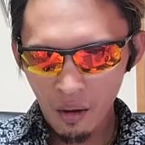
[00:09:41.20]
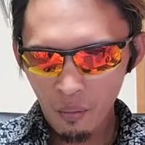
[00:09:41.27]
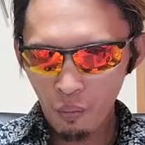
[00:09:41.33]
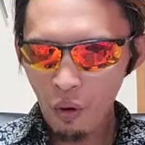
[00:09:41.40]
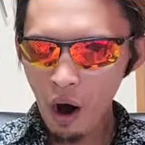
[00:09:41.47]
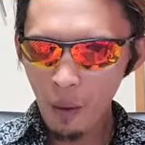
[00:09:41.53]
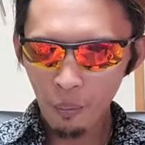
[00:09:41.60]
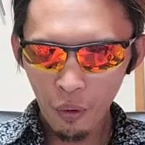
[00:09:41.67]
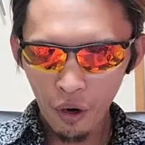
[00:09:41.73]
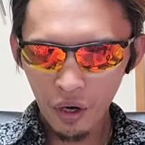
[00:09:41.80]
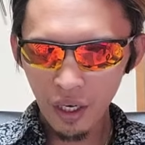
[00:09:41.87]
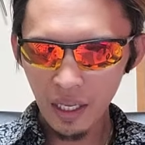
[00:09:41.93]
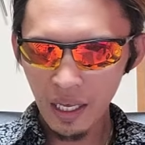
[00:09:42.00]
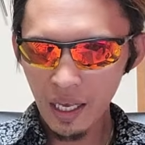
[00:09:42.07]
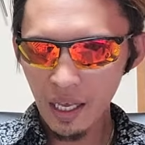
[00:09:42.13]

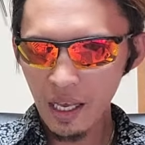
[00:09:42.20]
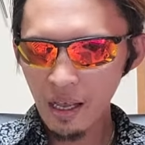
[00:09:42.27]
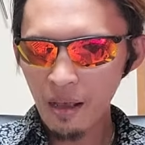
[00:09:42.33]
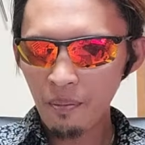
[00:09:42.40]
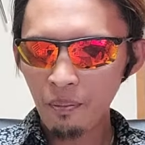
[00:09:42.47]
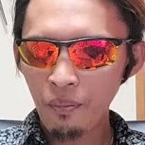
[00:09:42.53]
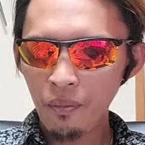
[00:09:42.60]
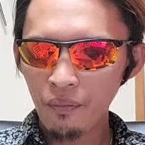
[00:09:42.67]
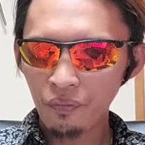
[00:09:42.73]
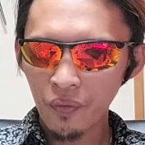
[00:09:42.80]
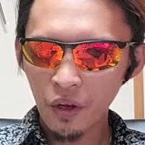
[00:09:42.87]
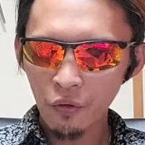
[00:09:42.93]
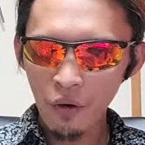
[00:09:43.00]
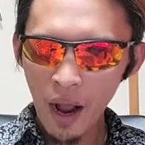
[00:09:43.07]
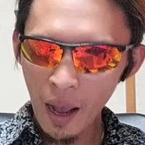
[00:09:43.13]
properly
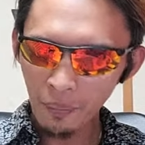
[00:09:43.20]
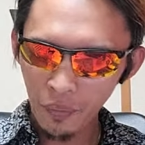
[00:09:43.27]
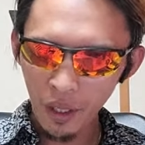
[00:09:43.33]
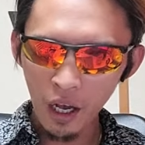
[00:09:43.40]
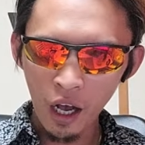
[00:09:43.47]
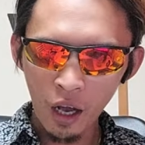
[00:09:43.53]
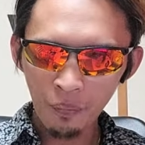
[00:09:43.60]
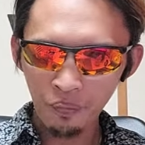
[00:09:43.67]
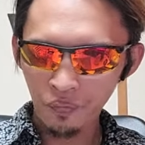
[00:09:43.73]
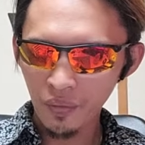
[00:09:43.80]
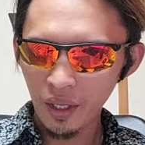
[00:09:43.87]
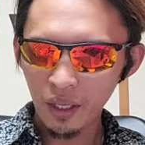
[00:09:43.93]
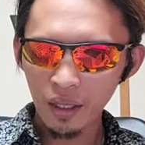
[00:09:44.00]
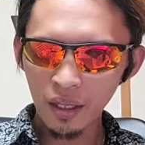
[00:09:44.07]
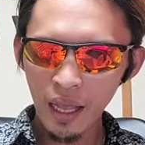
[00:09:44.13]
wrapped up,
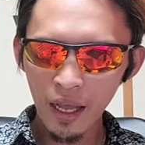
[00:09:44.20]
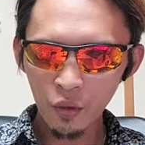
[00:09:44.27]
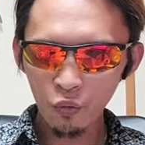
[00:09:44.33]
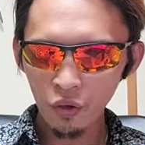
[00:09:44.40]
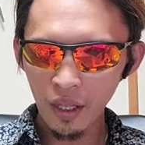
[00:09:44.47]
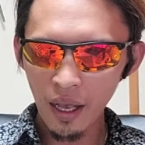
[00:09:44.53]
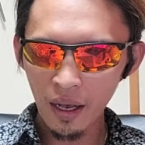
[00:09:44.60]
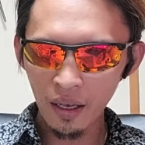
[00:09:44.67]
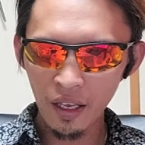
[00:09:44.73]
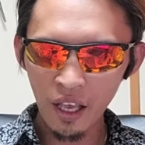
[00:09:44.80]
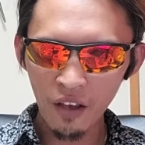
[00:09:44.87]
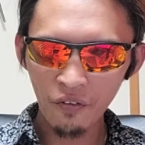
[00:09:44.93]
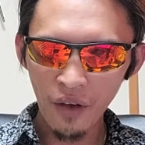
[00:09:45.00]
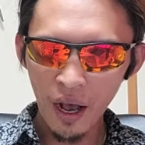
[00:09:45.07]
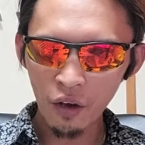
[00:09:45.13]
that would
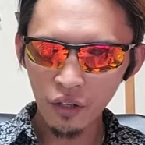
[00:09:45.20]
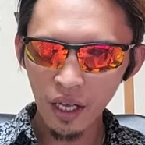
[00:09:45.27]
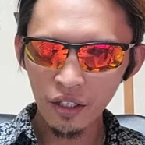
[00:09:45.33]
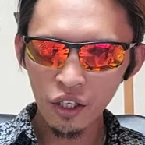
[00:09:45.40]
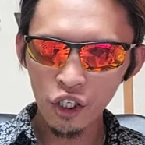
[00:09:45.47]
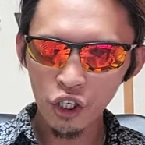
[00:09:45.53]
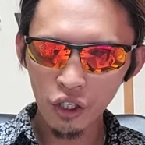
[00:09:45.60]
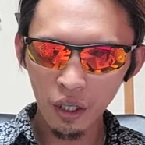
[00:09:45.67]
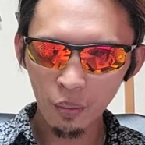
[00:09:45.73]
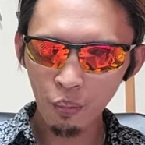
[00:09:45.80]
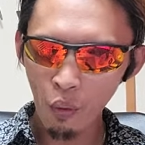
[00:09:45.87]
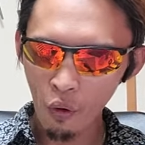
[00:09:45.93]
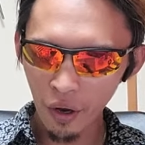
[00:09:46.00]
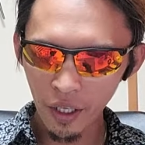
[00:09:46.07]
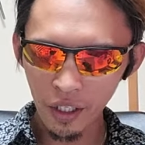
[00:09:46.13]
give out additional
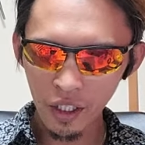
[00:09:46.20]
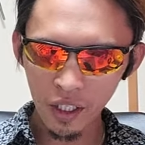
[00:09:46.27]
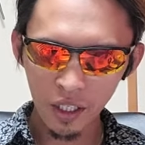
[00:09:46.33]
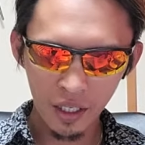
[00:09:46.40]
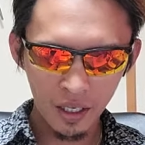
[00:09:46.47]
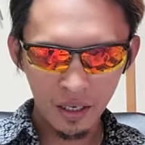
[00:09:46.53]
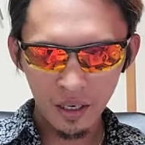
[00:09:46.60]
points